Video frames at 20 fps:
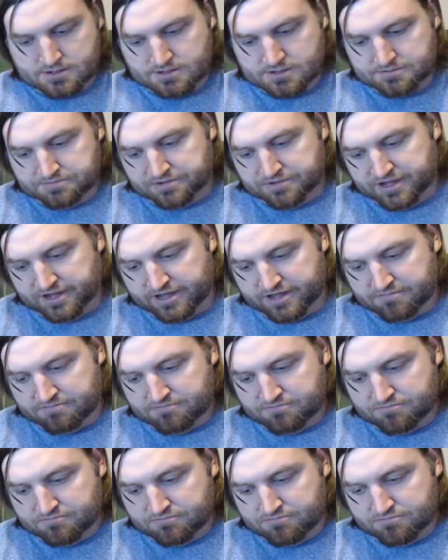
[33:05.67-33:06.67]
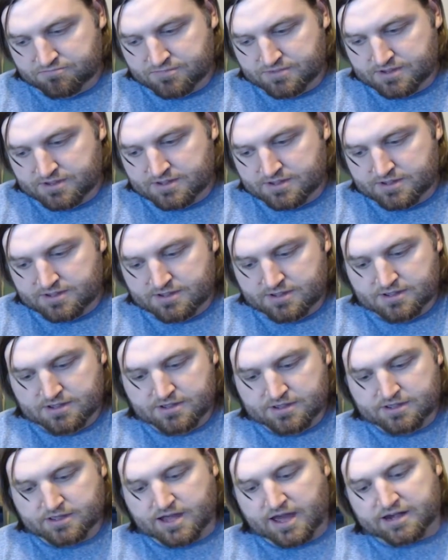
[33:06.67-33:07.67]
But
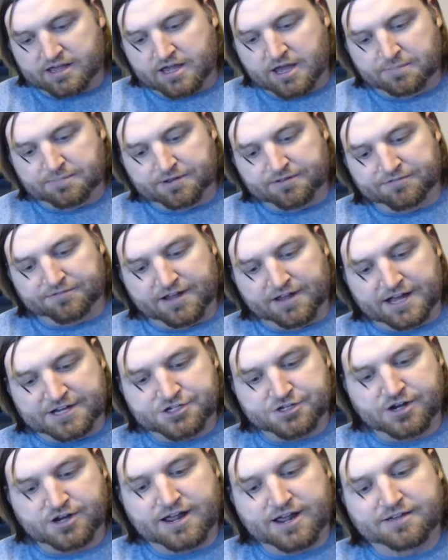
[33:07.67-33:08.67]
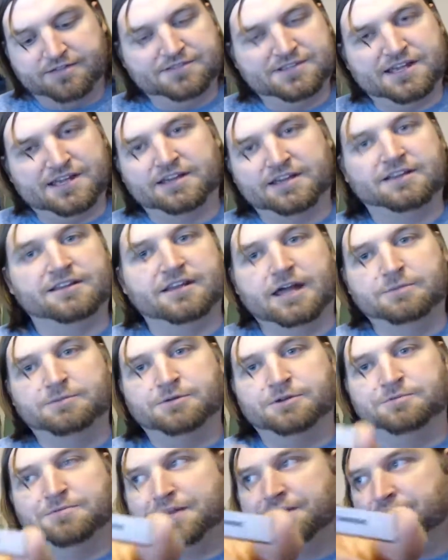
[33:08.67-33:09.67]
got a couple of flash drives like
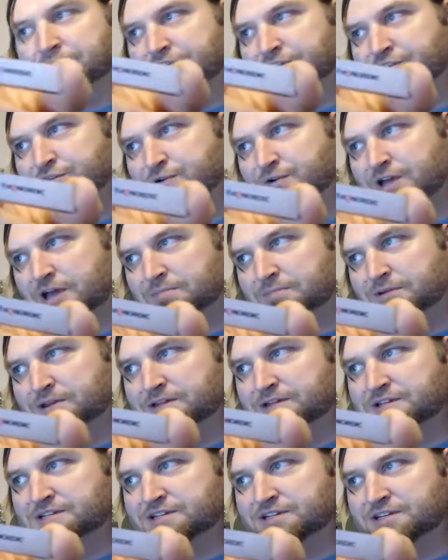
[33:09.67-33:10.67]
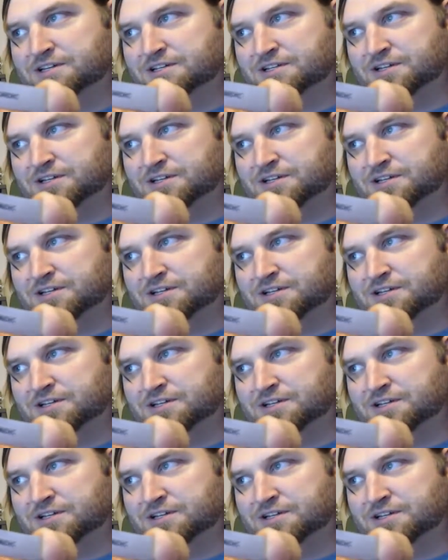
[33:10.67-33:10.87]
labeled by individual companies.